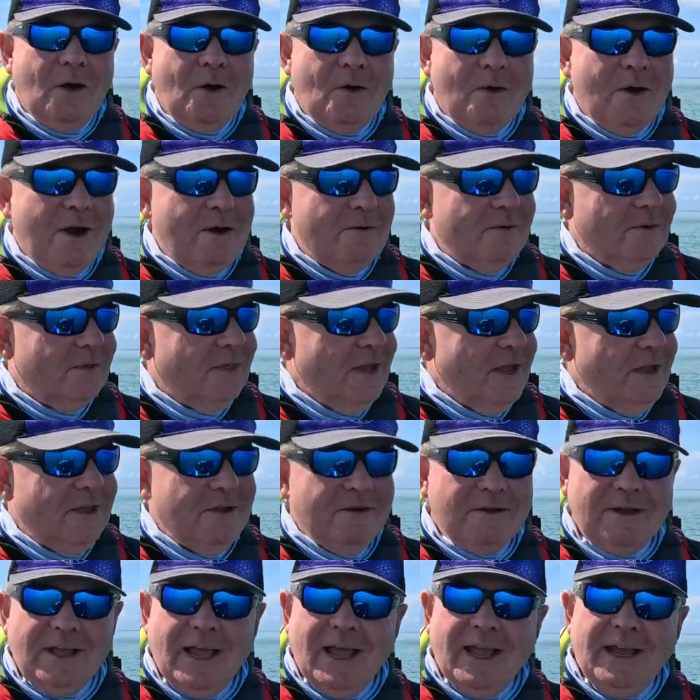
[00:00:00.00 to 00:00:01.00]
All right, well, thank
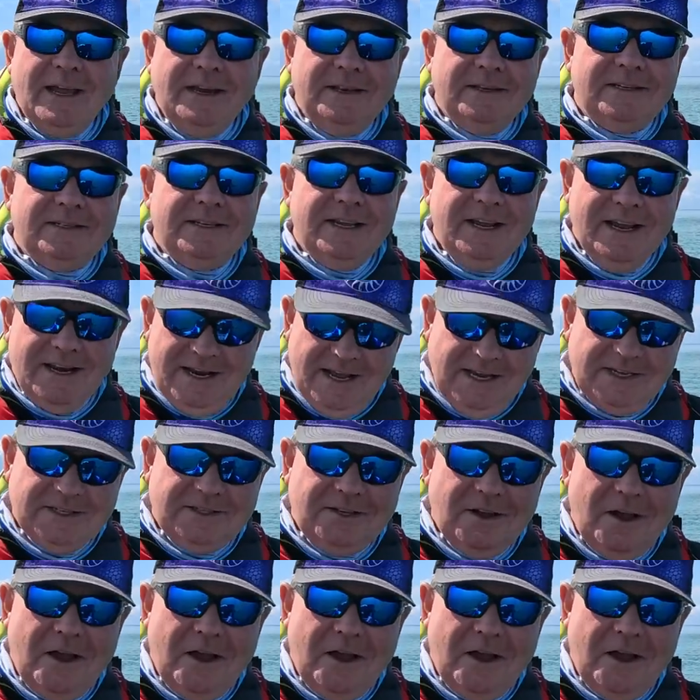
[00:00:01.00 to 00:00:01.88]
you again. See you next